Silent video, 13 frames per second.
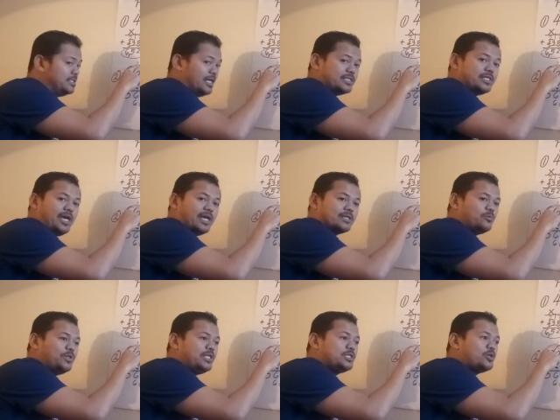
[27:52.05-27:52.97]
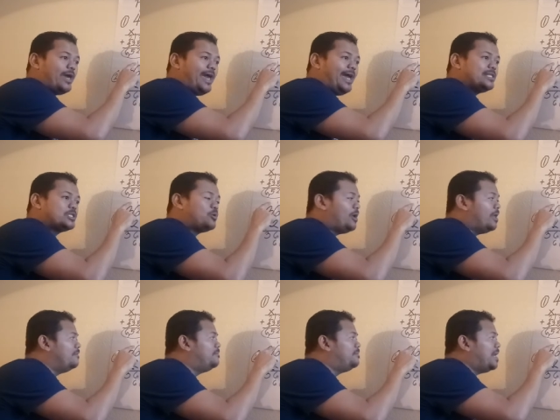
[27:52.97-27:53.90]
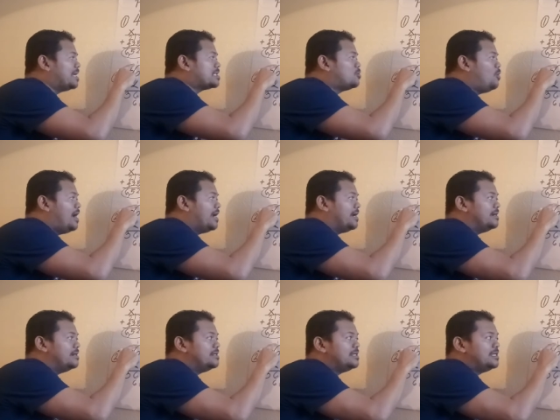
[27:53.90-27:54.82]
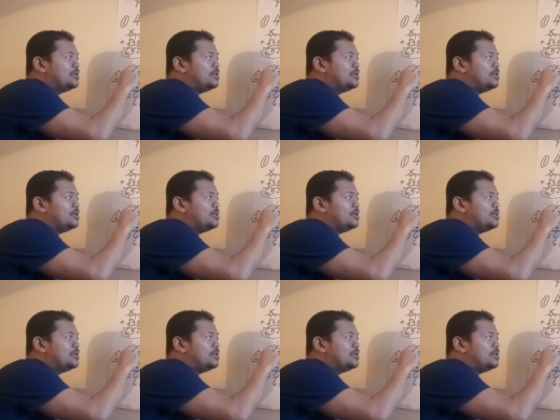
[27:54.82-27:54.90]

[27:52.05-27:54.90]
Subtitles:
Not yet. We need to add 12 plus 1.